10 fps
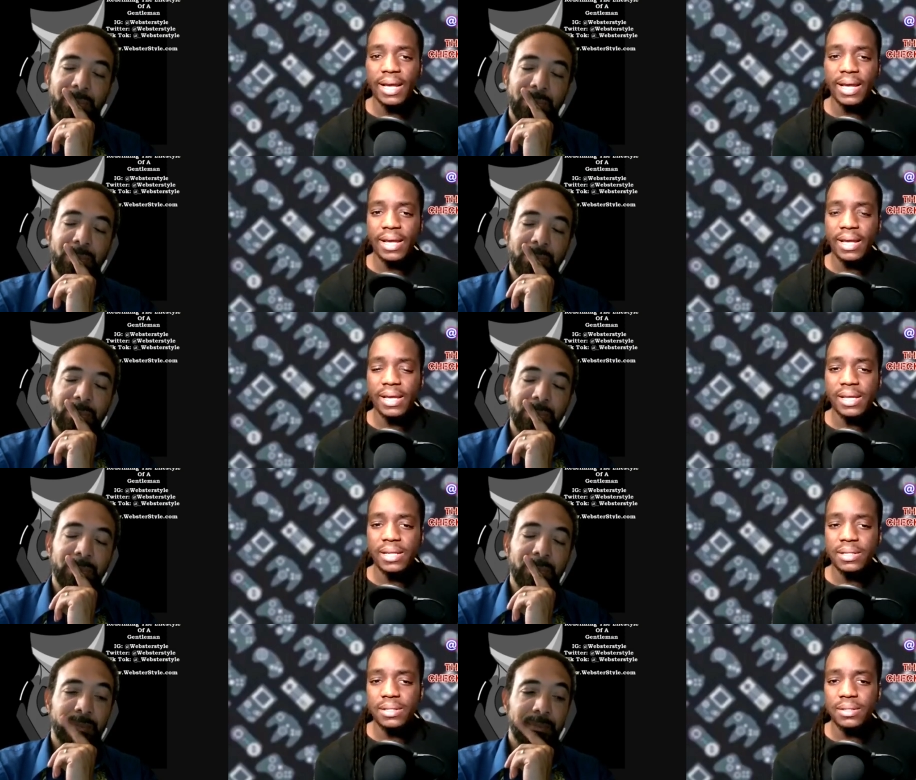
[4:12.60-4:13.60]

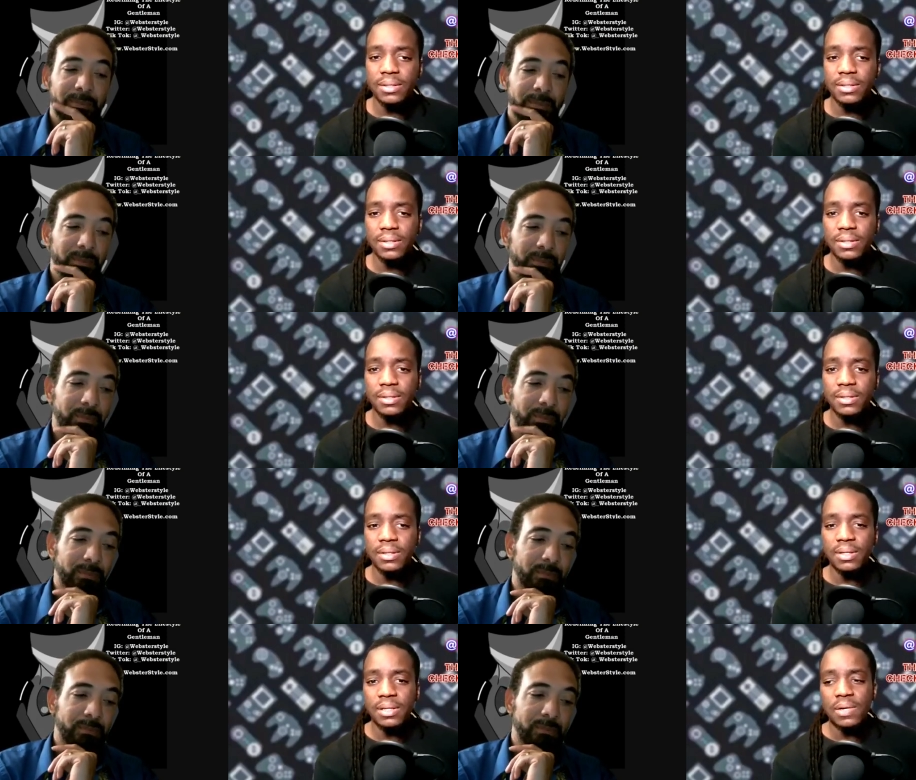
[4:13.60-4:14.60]
Speaker 1: and
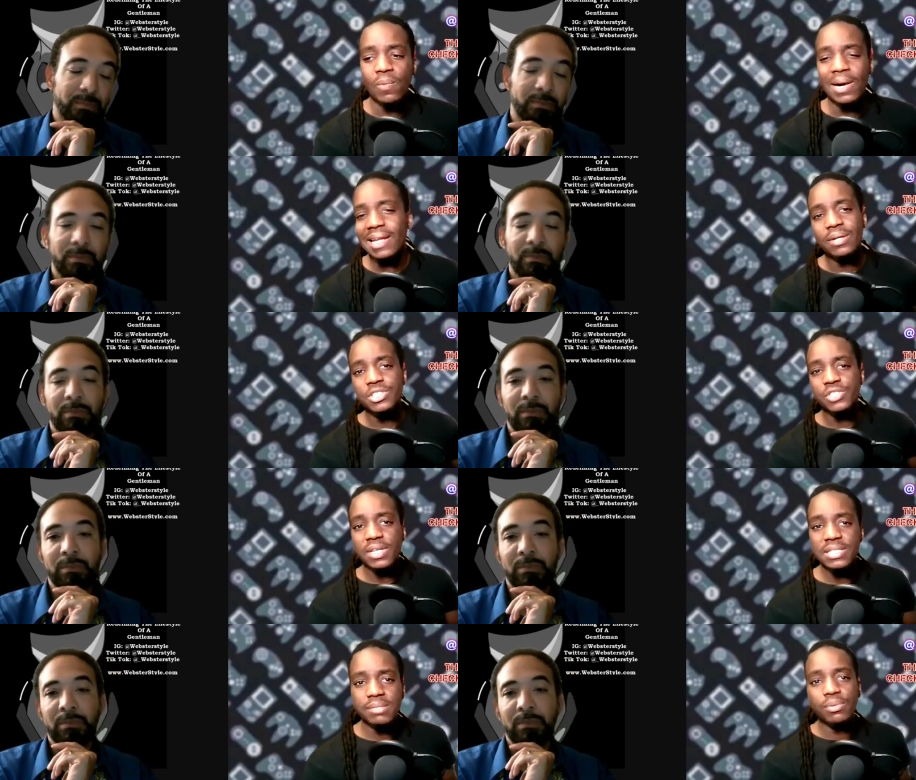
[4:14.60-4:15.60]
why they don't
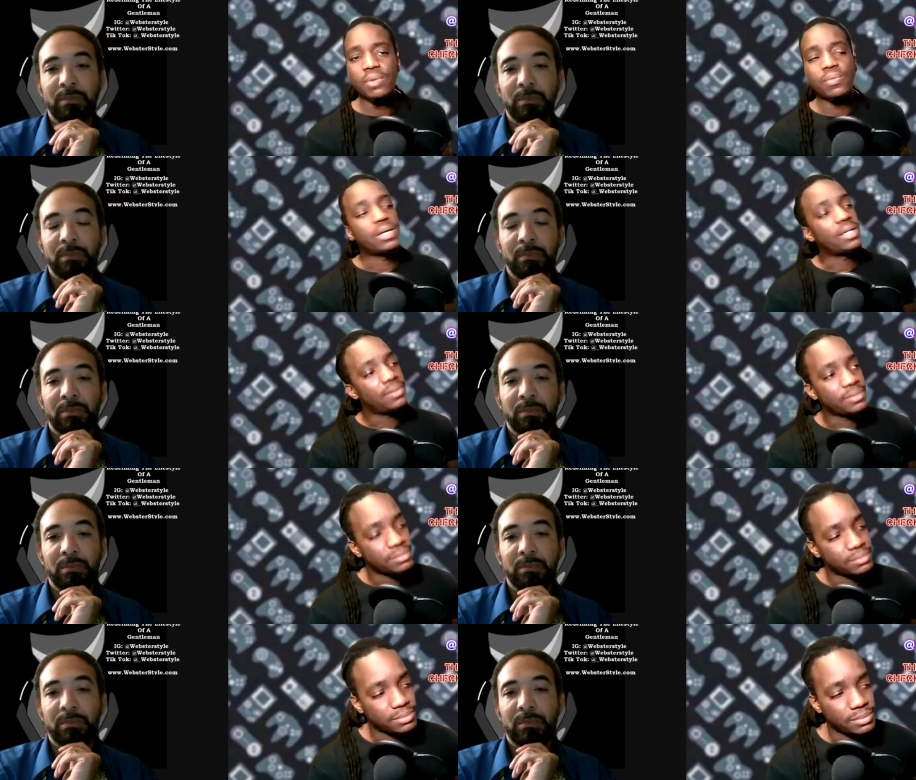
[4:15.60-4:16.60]
trust the book.
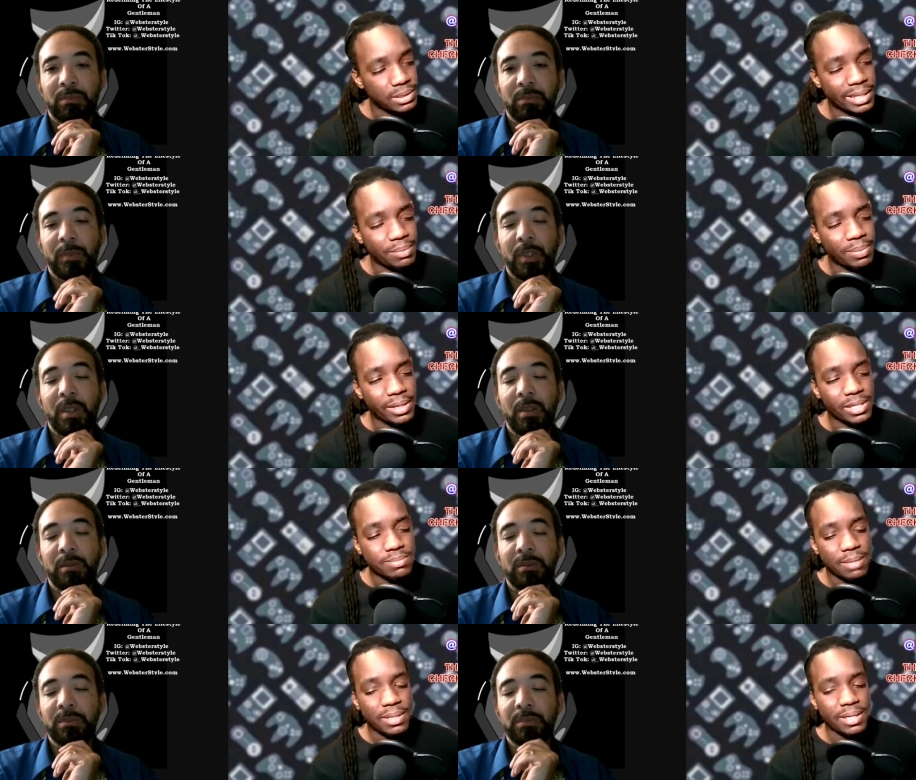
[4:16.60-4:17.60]
Well, like the
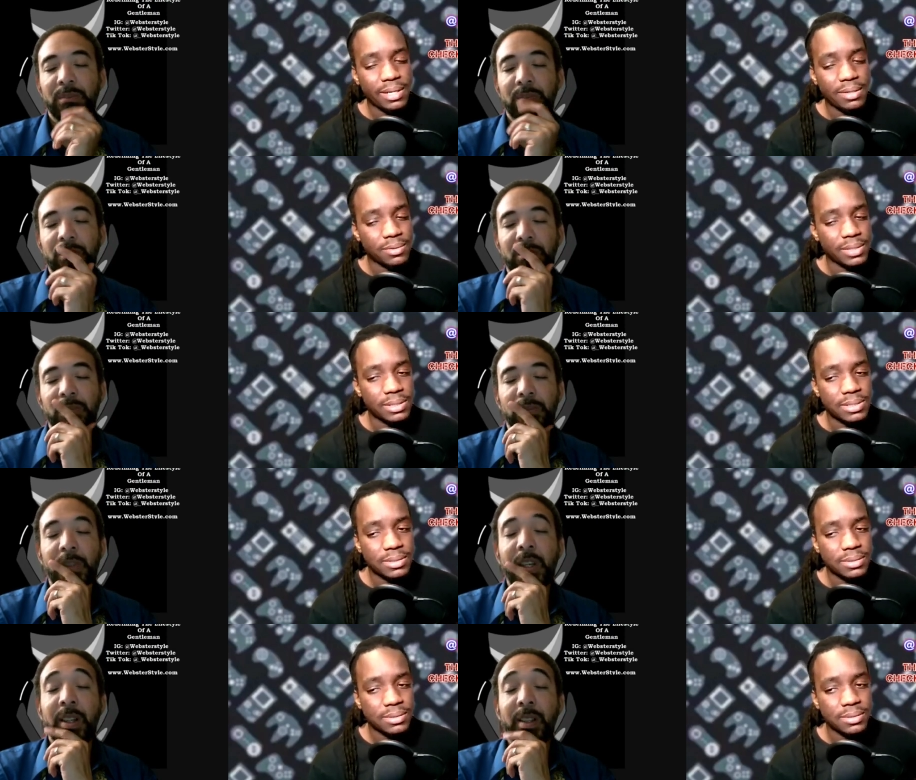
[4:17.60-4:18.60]
parents might be in on
Speaker 2: it.
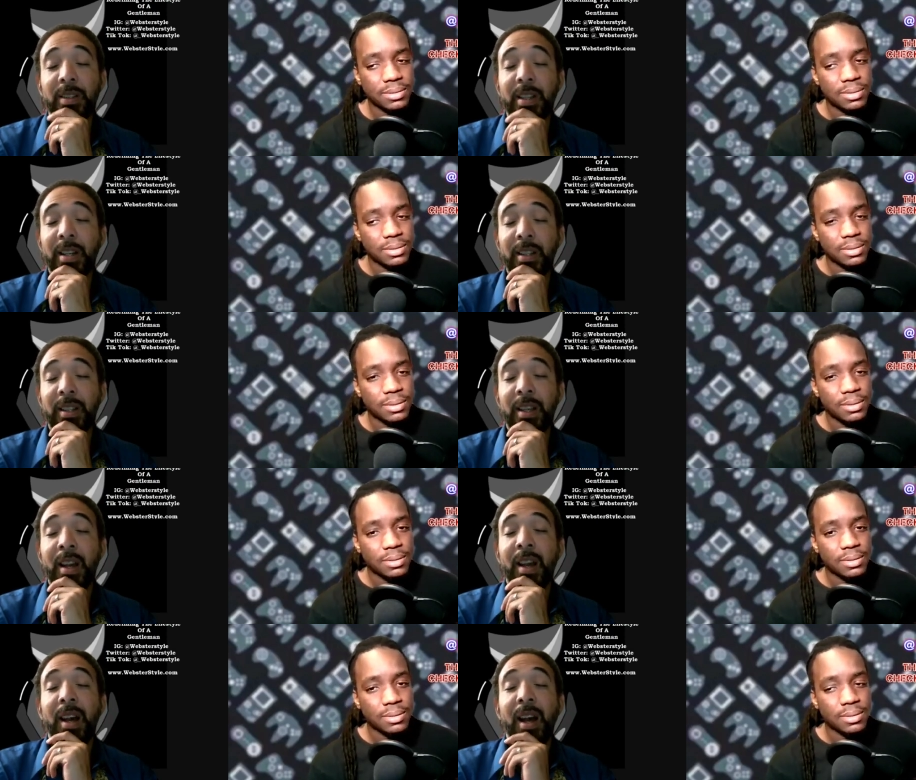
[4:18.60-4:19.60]
Yeah, exactly.
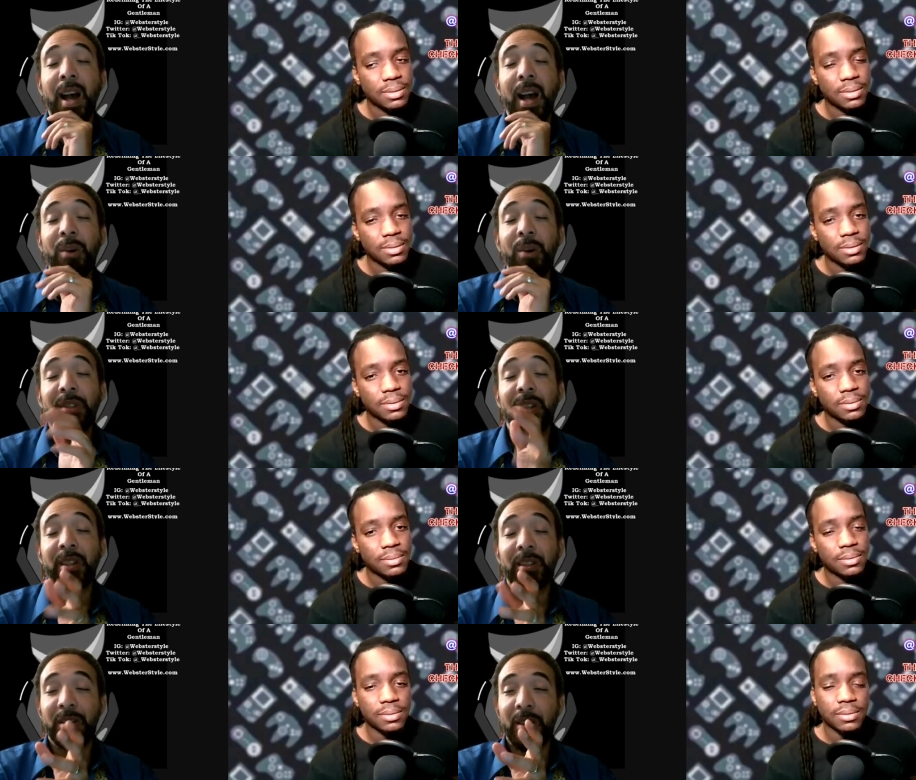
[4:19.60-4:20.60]
I will say
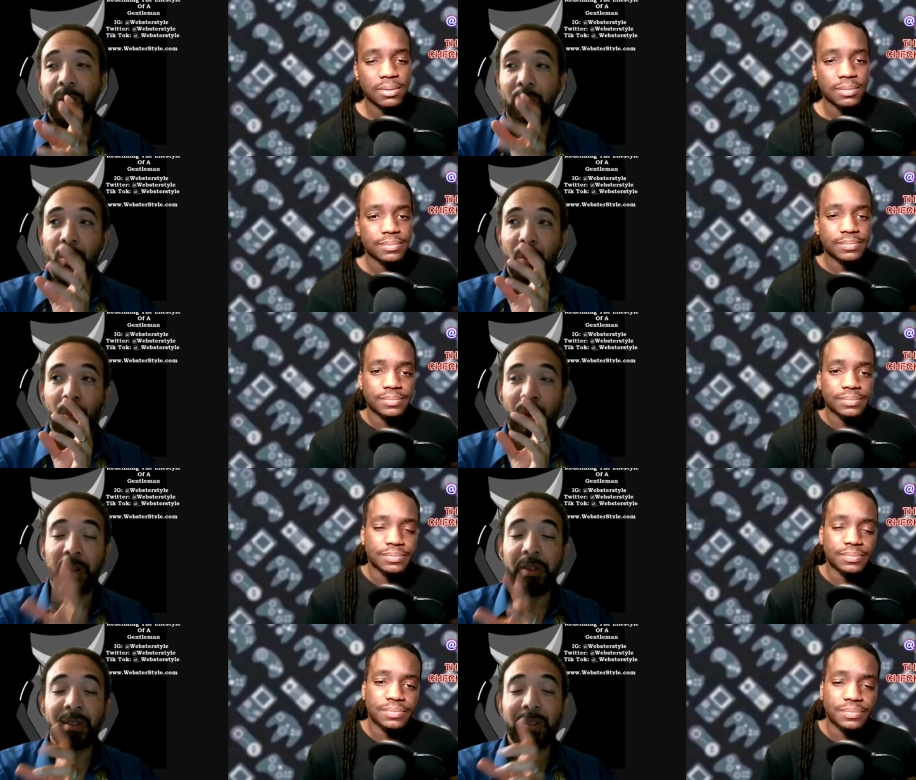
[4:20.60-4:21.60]
this though.
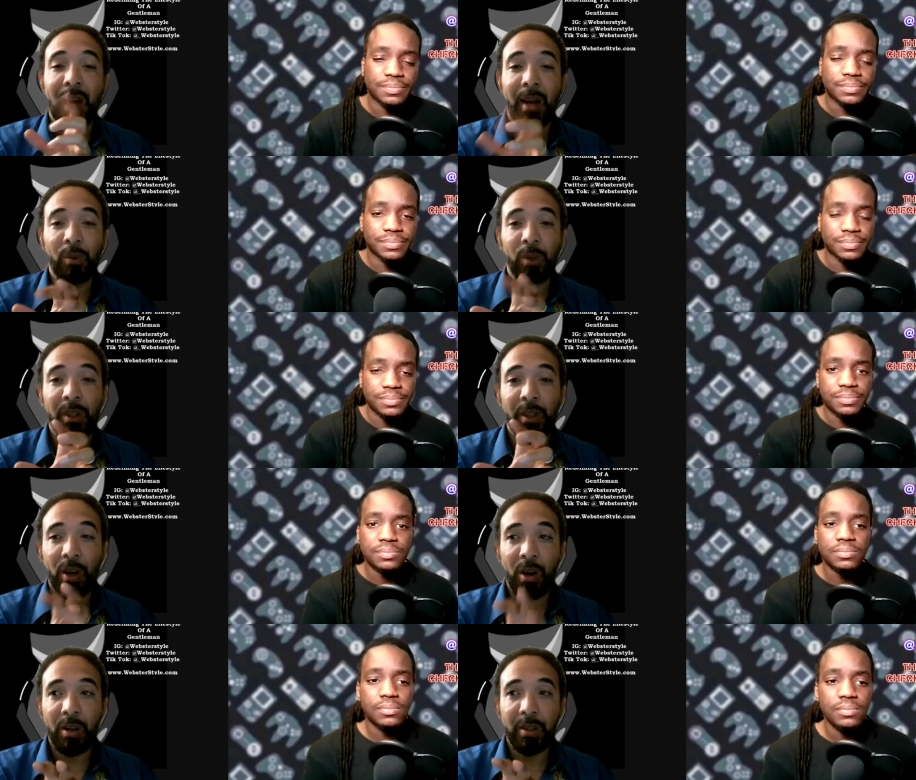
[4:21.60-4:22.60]
One of the things that I really
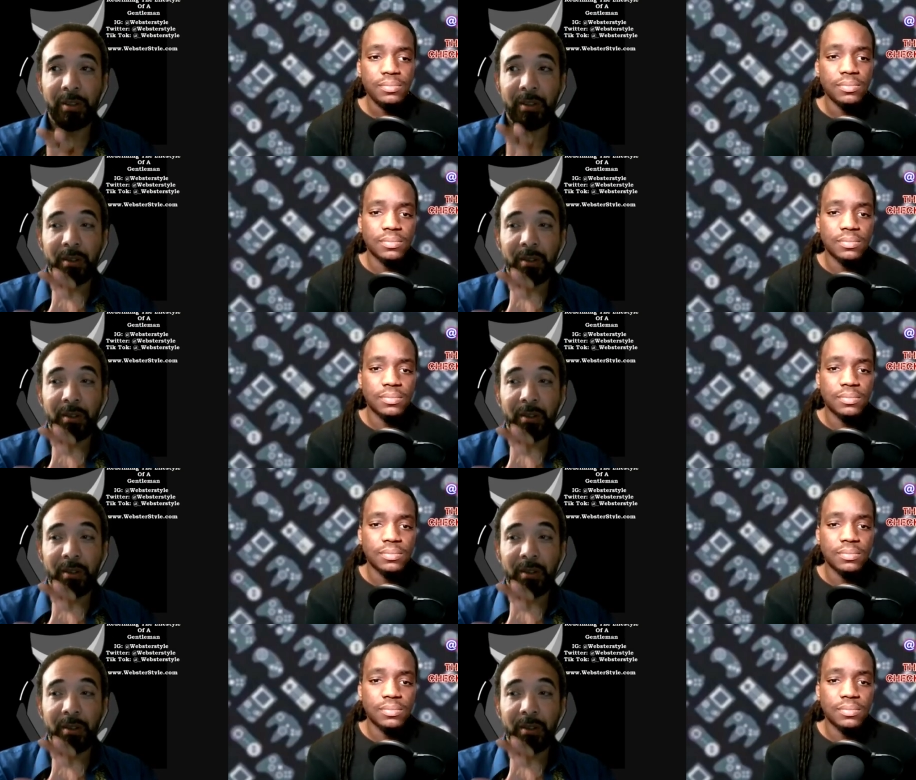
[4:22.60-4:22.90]
caught